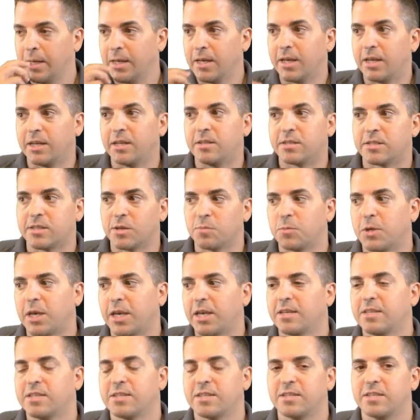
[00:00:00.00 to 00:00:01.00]
In some
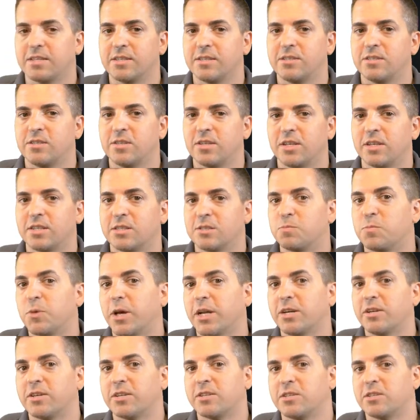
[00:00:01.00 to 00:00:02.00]
cases, it's
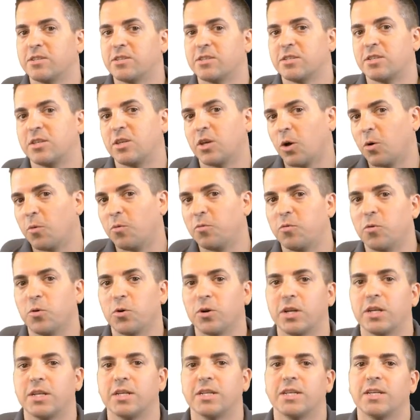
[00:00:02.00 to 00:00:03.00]
better to just go for
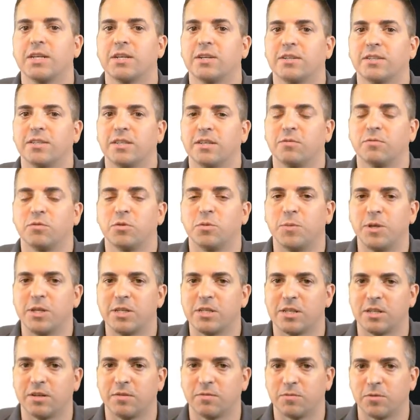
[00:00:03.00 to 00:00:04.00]
it and get all the
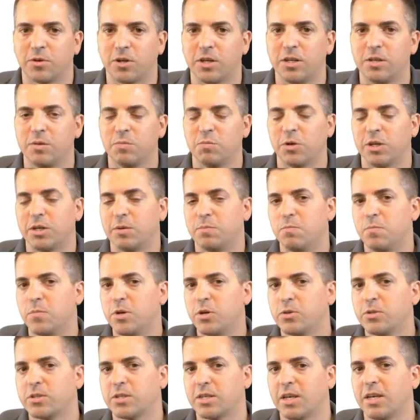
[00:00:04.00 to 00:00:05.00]
information up front. But in
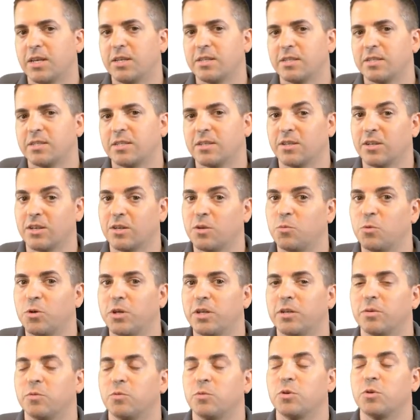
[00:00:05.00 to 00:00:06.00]
most cases, you're going to
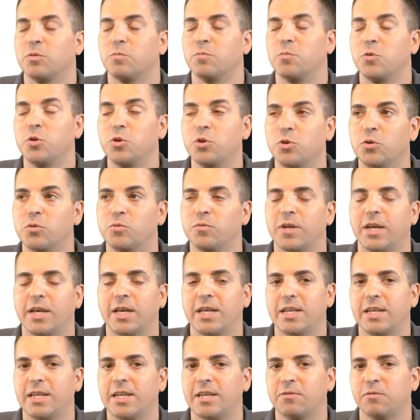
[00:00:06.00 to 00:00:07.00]
want to remove
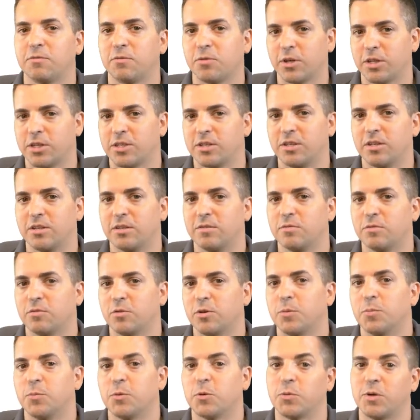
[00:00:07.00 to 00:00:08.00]
any friction
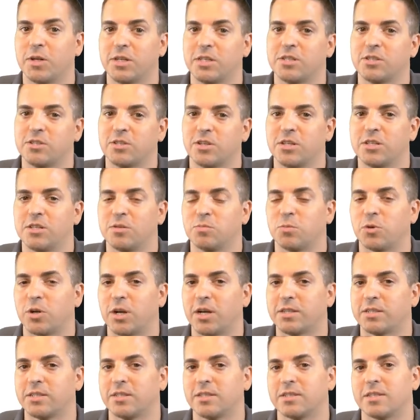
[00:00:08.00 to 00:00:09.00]
from the registration
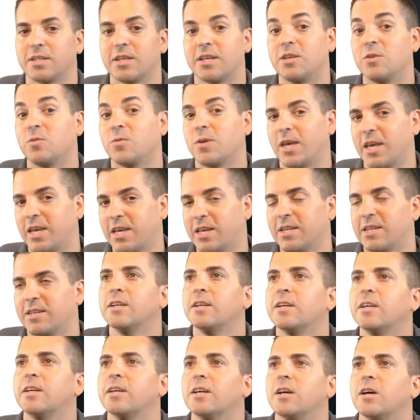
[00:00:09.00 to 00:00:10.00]
process that you can.
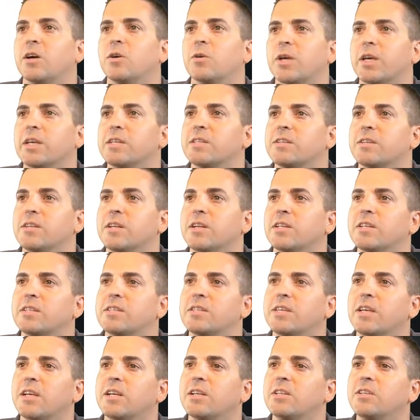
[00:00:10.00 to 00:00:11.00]
Okay, so now let's
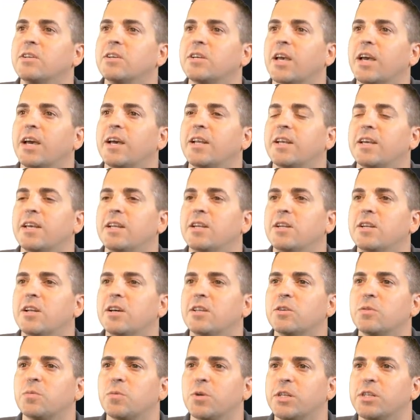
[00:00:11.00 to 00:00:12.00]
take a look at
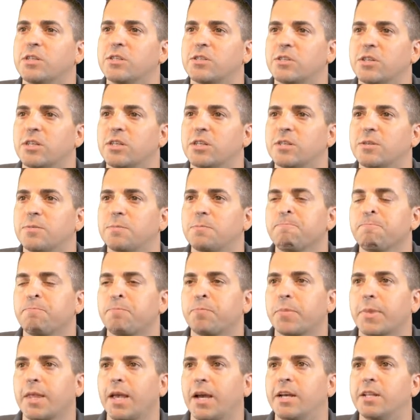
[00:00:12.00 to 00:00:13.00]
another registration.
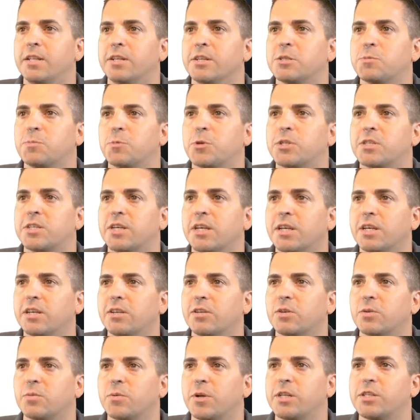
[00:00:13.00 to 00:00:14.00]
In this
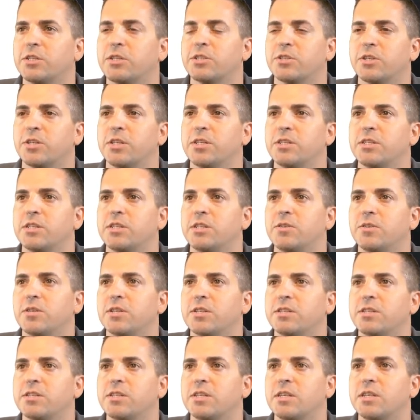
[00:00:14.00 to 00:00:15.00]
particular registration, you can
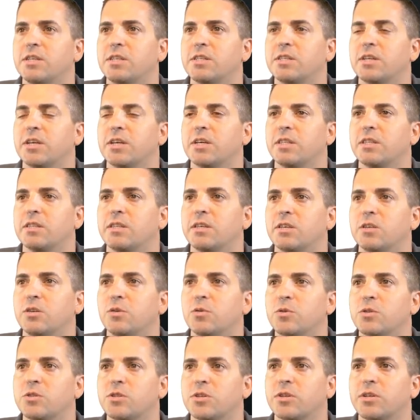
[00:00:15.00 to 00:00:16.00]
see that the
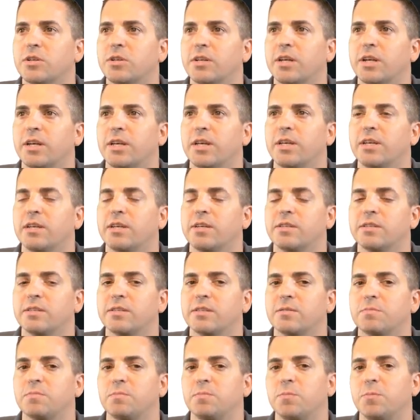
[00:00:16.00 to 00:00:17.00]
user
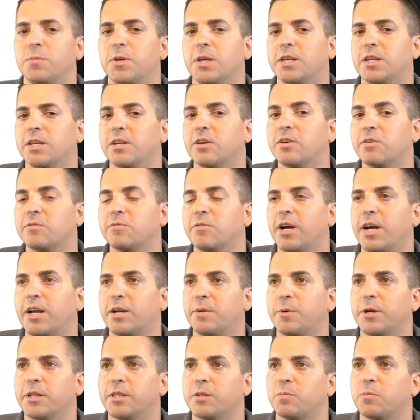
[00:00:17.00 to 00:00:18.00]
is being notified
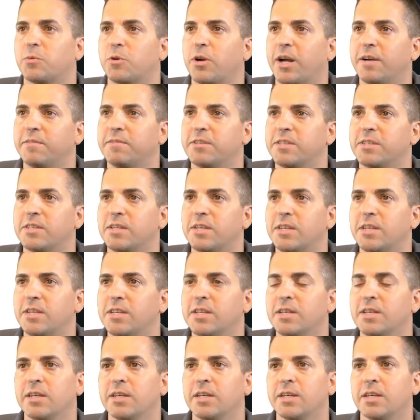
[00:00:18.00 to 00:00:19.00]
about the privacy.
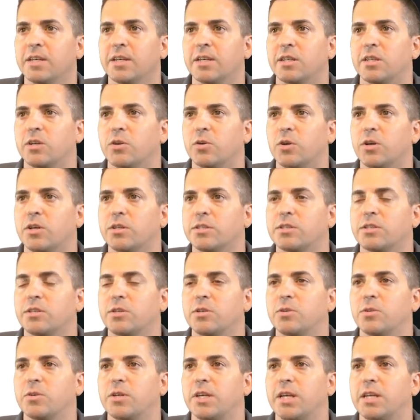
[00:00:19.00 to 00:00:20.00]
They're
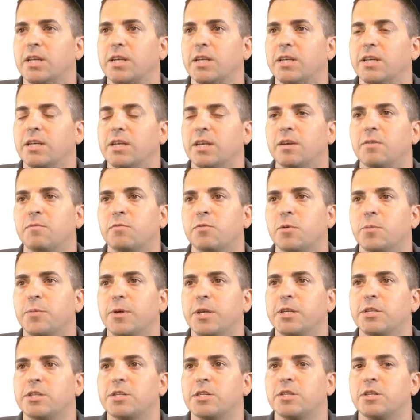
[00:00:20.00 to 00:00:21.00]
also getting
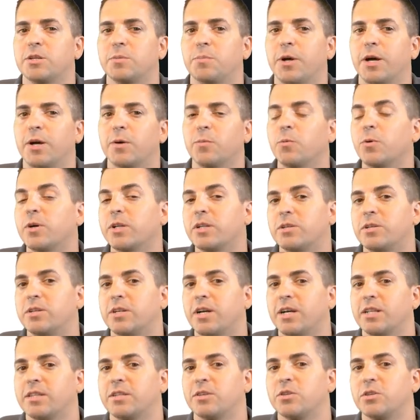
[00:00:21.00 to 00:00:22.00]
information about whether or
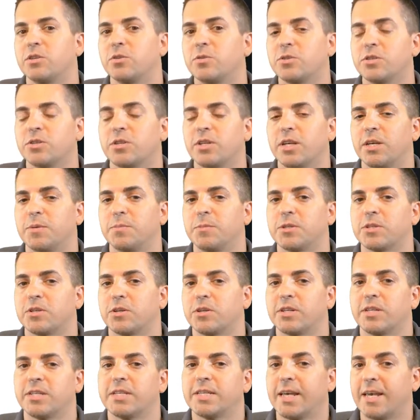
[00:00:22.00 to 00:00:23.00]
not their username is
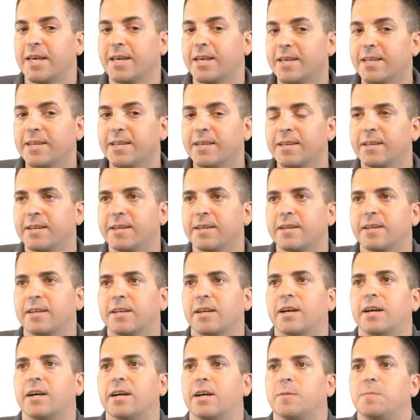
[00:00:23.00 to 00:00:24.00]
already taken.
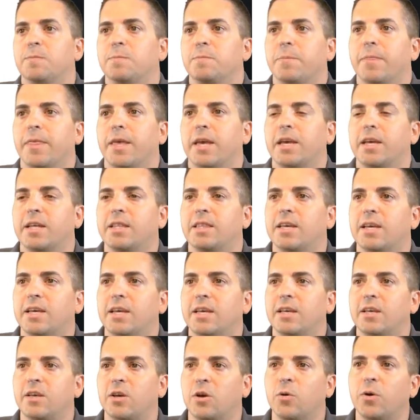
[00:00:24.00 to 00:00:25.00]
And they
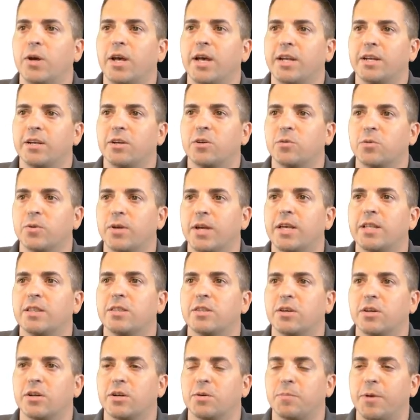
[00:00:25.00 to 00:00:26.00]
go ahead and create
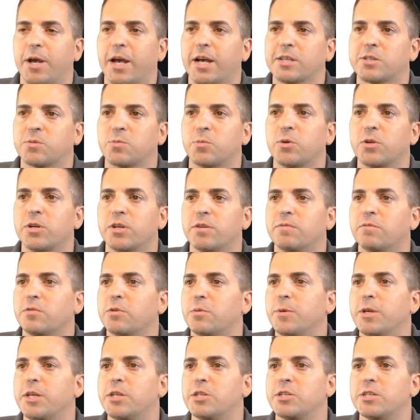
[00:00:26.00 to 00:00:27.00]
their password
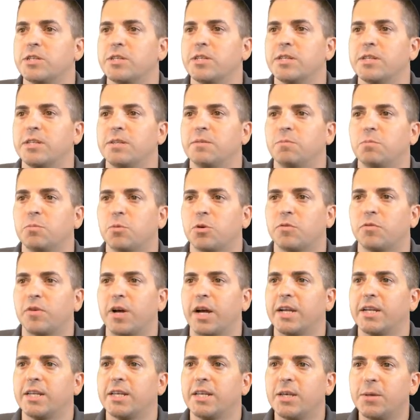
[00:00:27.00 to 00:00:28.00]
information,
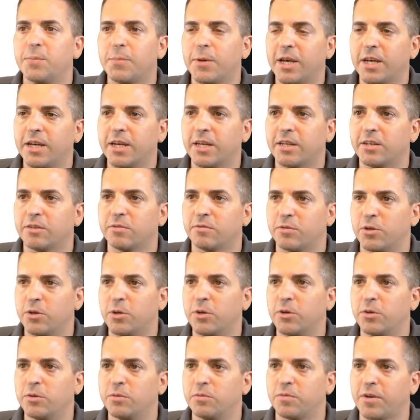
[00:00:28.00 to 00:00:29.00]
provide email,
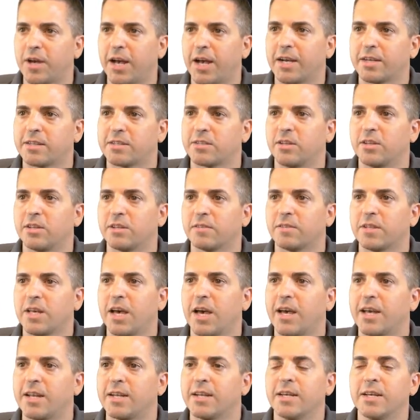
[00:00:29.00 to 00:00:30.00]
phone, fax, all of
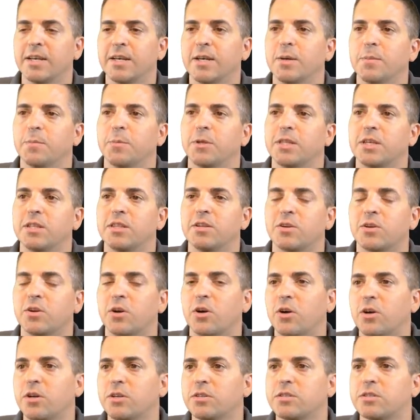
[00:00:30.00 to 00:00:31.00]
that. But then they're
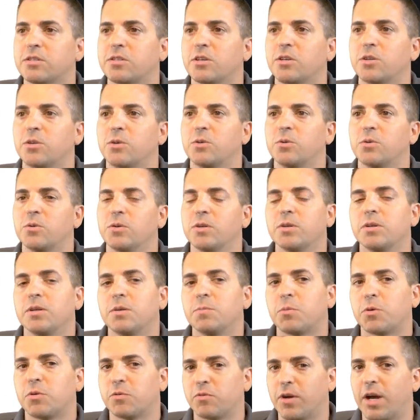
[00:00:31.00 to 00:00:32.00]
also
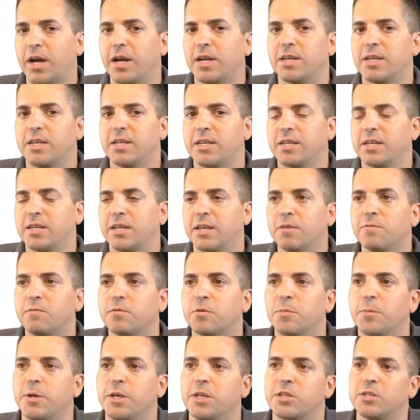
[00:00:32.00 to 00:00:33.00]
providing
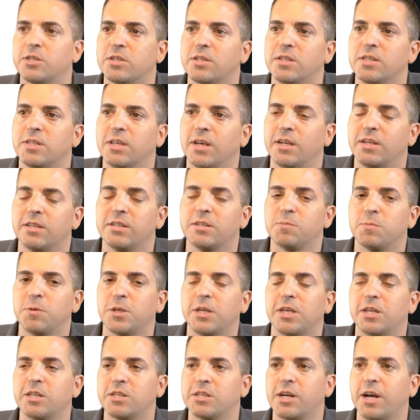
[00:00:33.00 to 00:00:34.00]
information that is
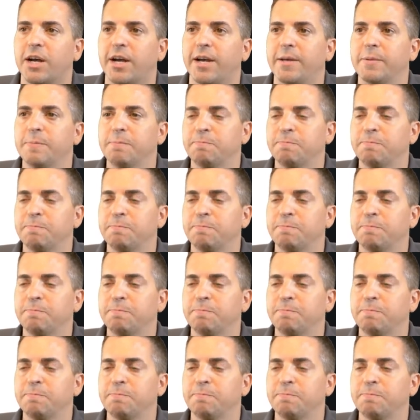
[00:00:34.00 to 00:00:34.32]
PHI.